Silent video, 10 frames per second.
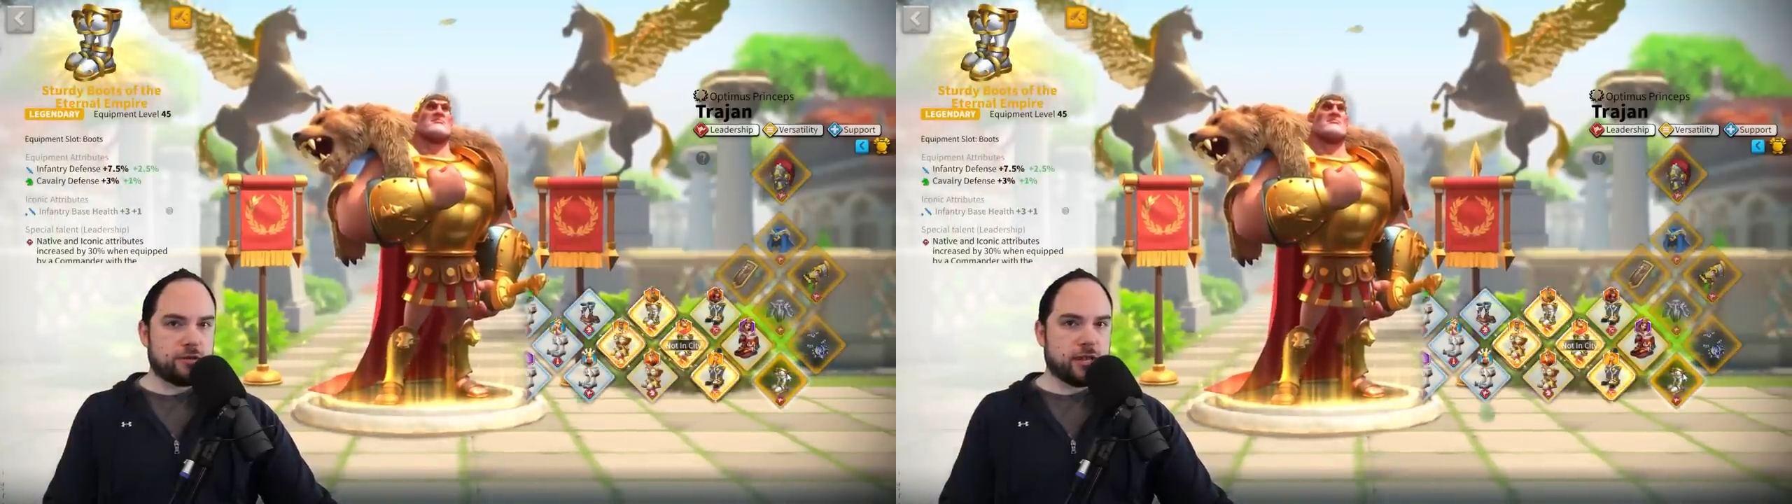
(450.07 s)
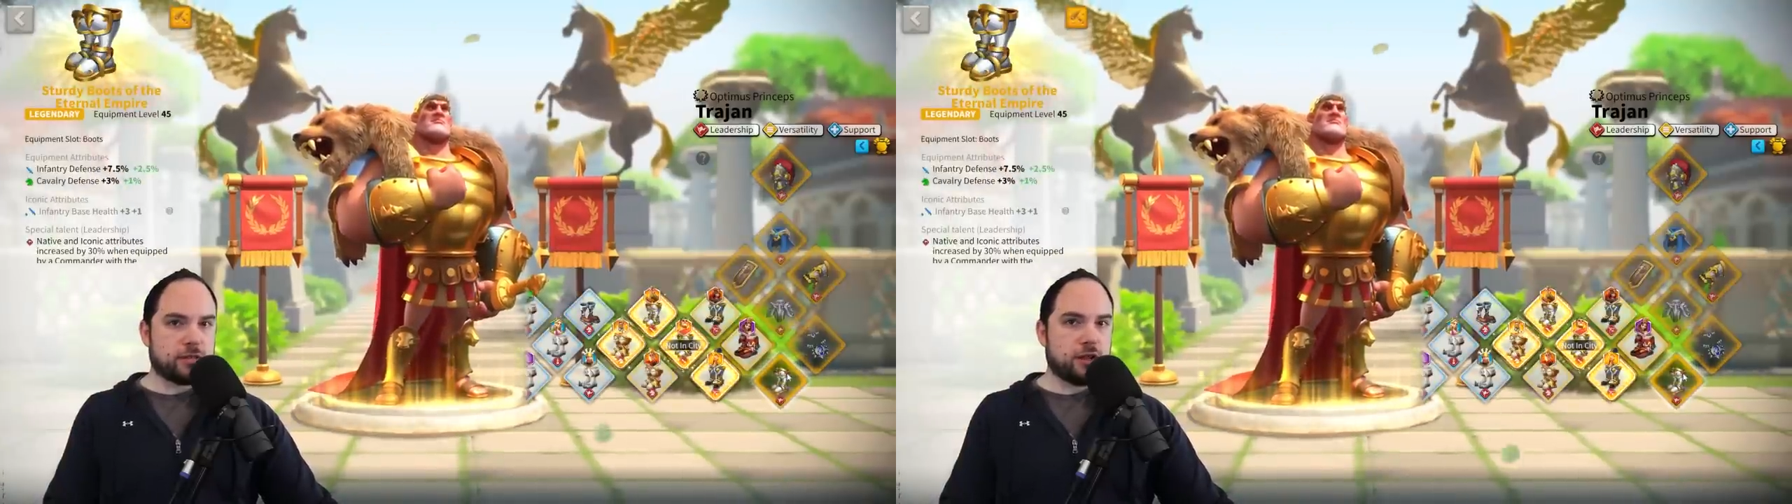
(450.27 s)

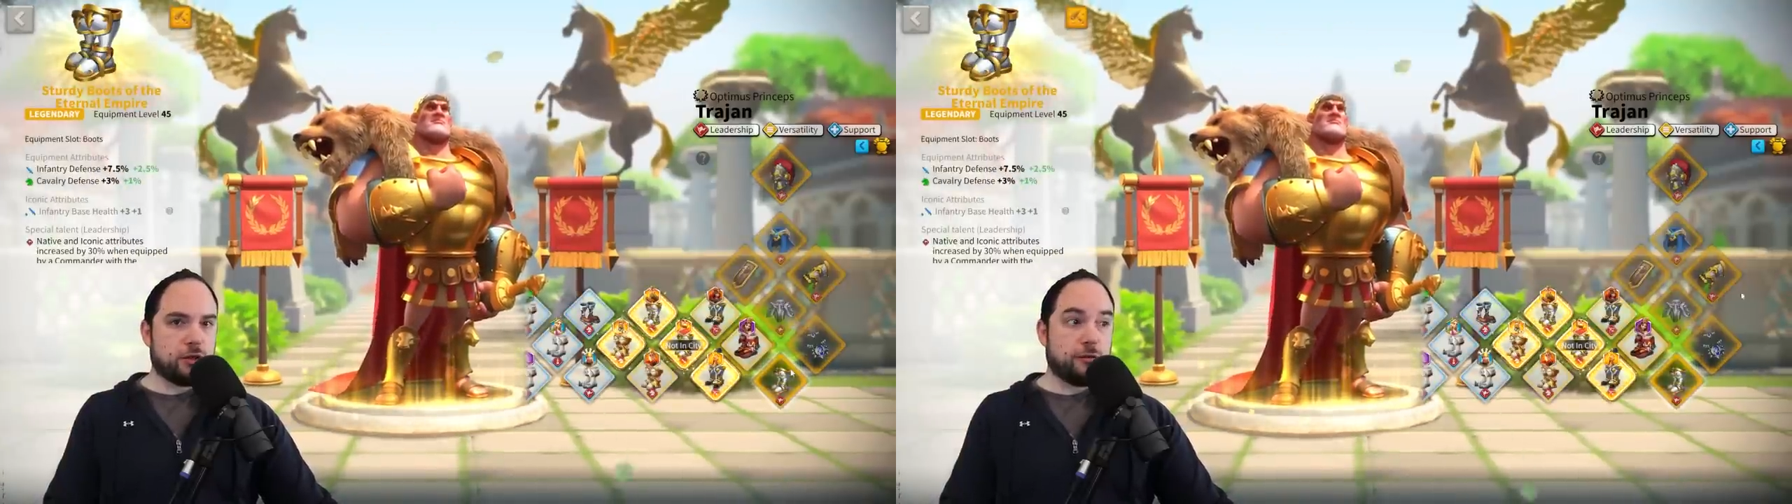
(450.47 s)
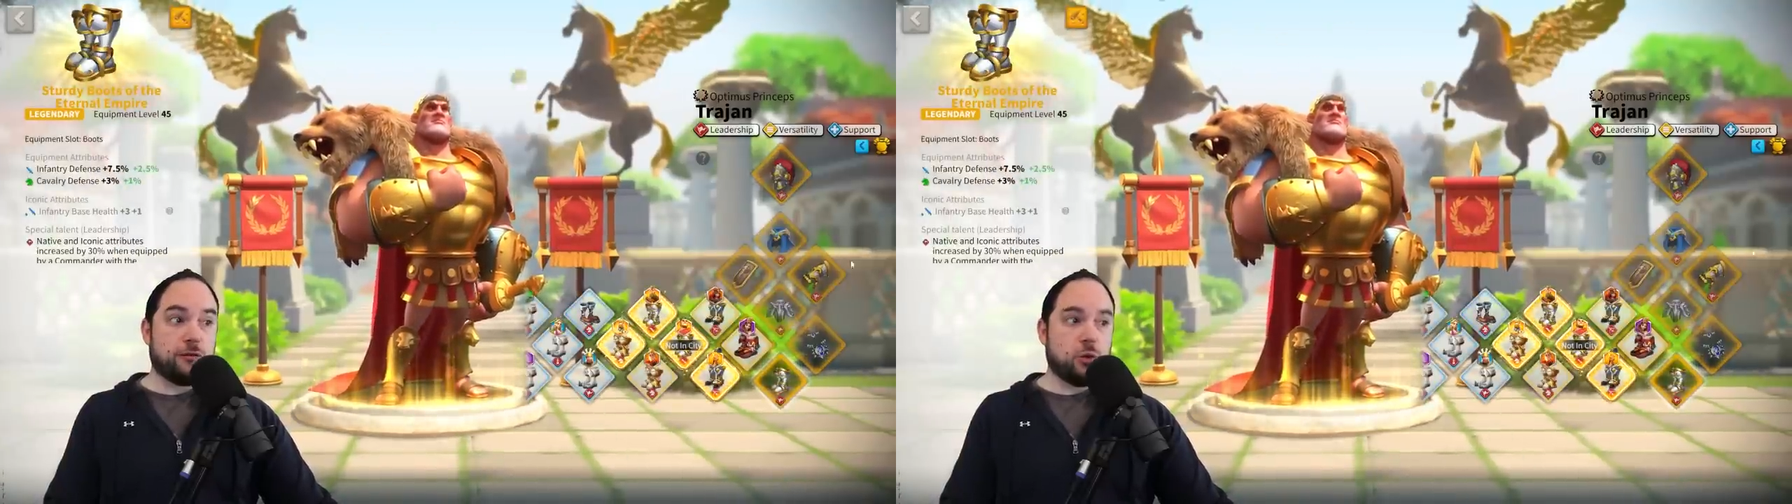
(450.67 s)
So that's
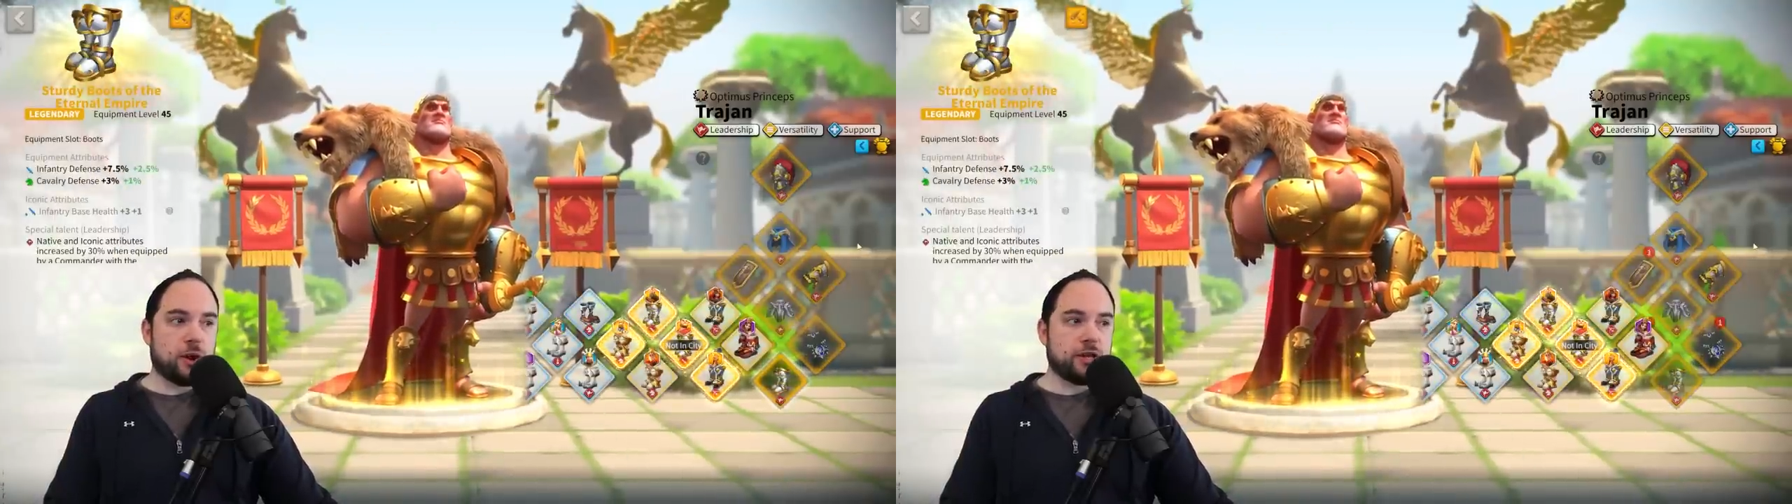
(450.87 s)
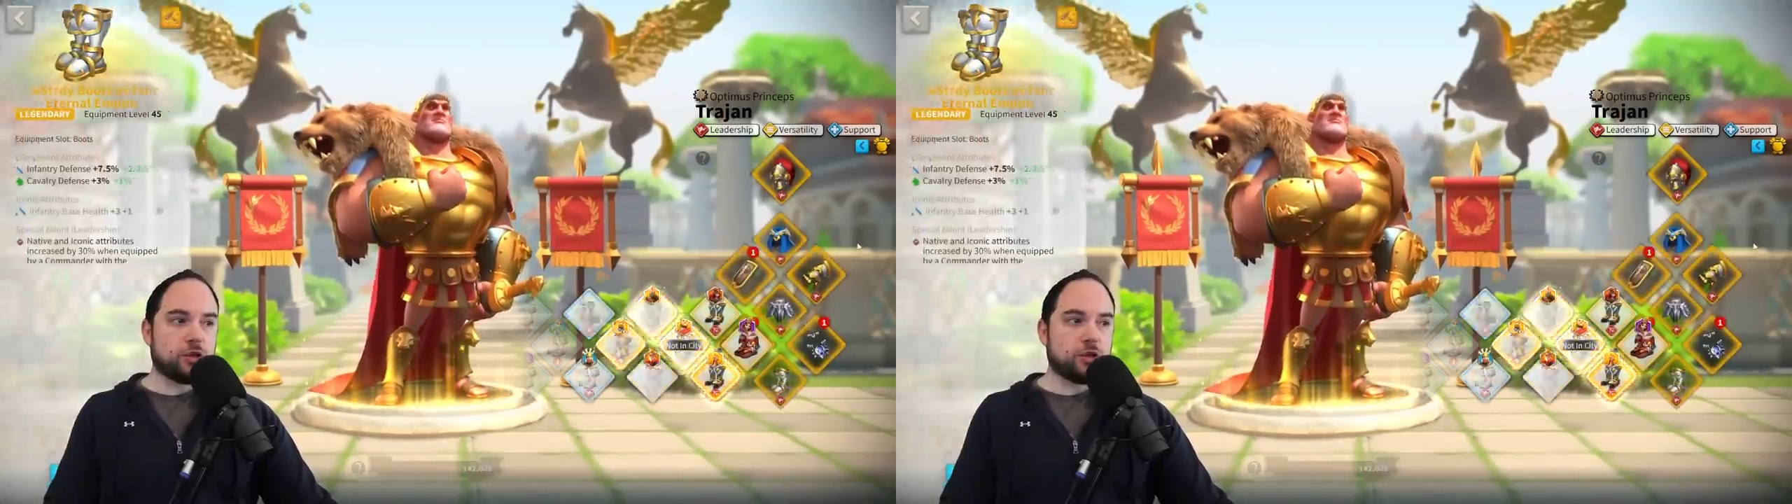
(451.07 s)
another 40.